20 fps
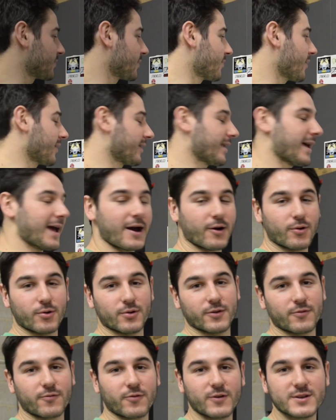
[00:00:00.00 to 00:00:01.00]
been about an hour
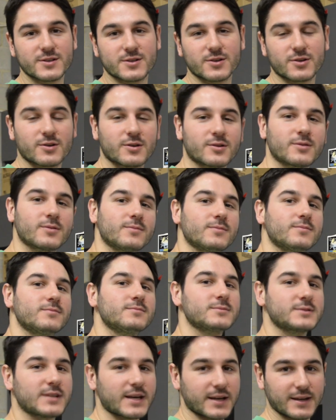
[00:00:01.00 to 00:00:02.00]
in the freezer.
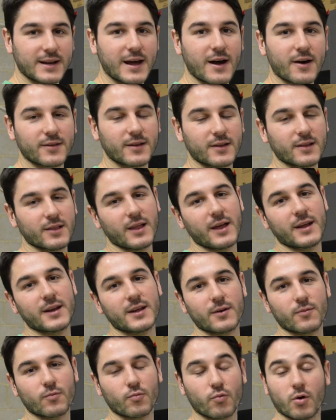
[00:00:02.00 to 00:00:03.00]
Take it out and then let
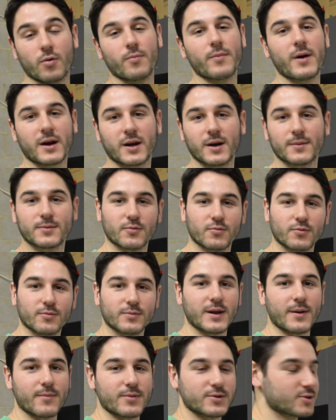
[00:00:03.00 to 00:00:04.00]
it warm back up to room
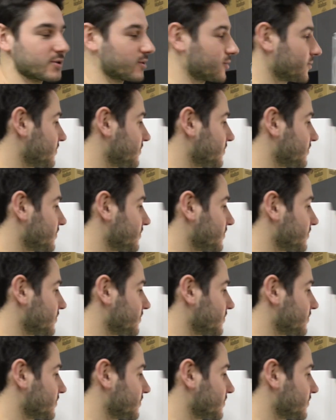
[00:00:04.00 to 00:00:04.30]
temperature.